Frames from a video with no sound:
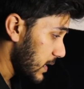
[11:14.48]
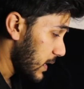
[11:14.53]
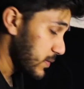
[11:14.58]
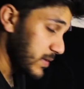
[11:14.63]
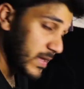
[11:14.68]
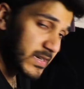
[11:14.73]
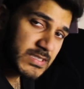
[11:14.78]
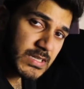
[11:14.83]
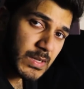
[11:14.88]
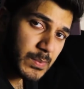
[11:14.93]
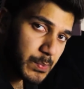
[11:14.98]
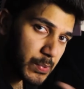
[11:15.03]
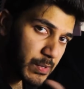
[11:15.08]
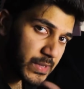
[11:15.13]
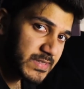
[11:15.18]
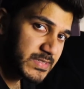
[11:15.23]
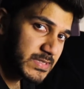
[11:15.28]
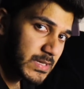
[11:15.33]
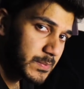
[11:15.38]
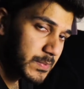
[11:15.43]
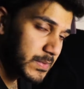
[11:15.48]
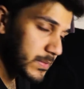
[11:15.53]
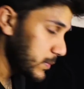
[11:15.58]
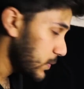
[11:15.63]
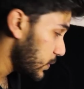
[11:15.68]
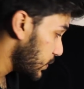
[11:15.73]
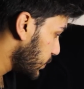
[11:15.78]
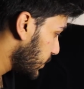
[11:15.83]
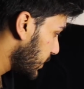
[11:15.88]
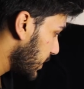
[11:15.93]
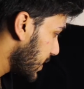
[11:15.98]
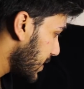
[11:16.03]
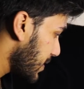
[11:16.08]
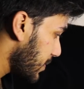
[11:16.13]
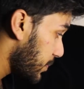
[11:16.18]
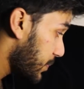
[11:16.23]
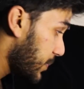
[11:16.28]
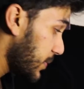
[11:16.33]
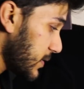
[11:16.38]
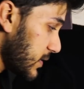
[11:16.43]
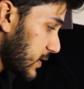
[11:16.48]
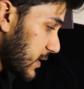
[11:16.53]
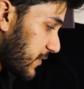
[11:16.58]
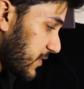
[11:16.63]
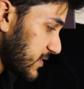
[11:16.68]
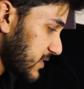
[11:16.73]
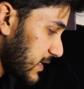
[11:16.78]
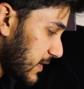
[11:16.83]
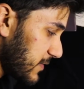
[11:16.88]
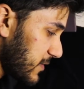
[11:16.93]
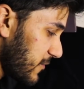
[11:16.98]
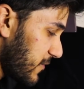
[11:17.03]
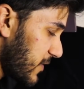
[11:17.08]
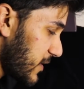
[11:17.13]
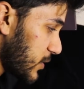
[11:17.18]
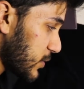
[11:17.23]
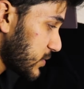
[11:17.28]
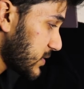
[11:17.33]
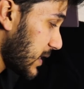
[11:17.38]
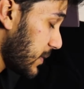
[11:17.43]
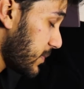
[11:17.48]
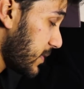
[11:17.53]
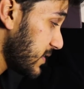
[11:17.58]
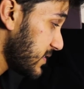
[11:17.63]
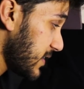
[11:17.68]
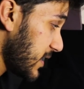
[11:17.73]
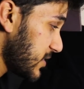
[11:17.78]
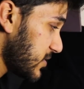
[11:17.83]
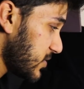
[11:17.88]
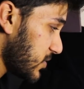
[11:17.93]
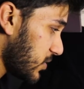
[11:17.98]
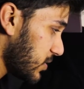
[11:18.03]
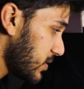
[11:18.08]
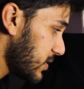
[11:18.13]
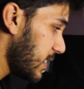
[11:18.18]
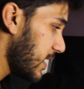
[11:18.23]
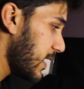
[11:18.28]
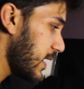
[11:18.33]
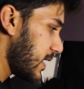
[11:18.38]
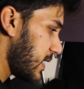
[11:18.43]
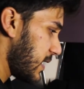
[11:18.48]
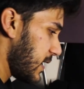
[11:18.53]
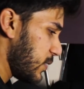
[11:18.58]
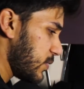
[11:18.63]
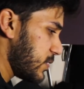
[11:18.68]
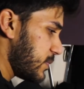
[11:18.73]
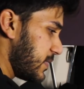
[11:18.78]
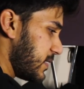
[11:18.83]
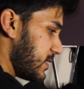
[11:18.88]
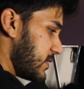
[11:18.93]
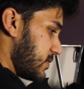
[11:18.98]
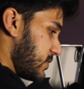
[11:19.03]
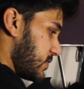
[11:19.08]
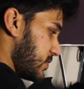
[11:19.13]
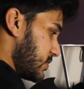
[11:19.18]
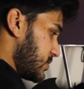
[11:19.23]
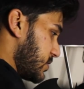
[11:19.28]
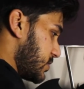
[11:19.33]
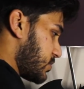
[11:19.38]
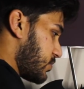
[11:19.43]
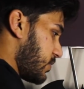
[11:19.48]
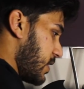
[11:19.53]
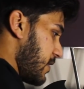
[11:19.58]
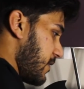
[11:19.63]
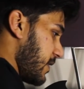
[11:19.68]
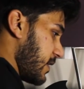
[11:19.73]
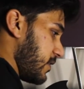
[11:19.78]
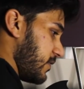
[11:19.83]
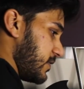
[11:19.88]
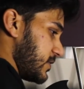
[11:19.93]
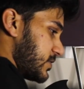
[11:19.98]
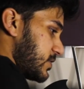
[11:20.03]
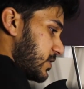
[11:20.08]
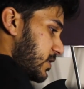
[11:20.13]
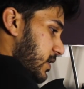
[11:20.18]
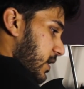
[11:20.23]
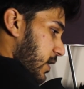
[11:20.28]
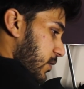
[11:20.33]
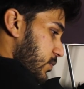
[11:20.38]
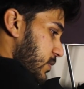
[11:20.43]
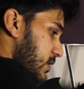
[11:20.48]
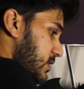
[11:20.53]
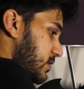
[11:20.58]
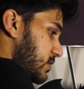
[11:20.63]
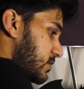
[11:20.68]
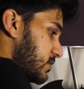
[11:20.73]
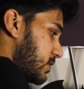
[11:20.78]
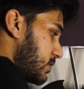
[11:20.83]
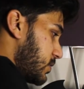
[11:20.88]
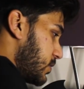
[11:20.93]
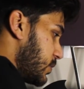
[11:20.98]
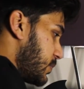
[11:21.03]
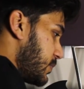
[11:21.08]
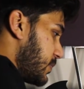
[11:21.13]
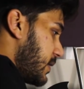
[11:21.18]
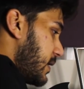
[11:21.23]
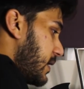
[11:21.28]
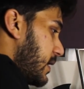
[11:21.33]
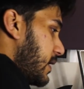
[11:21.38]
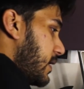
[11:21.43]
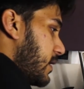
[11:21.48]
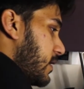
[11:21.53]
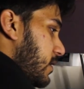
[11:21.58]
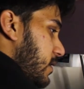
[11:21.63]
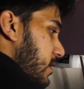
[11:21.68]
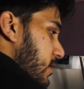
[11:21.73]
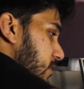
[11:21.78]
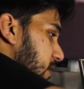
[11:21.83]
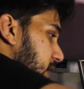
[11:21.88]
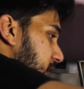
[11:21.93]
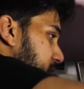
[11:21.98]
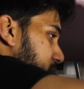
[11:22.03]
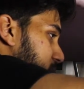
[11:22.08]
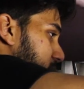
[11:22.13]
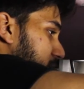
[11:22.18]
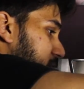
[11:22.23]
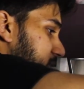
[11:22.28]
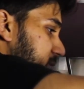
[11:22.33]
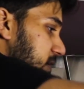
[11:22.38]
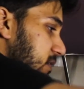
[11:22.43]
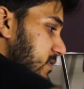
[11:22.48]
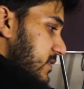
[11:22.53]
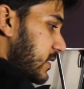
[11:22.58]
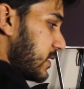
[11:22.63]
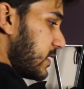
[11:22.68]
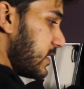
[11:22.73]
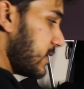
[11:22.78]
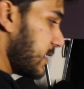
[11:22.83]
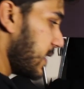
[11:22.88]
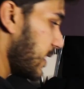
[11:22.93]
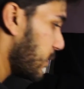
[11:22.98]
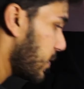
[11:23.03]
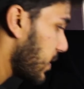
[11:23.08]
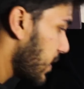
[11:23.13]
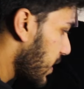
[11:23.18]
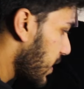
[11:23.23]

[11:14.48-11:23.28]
It was actually a pretty simple move, but if I didn't have the video stabilization on, it would have been such a train wreck of a shot. I would literally just gone up, around like this, and then down.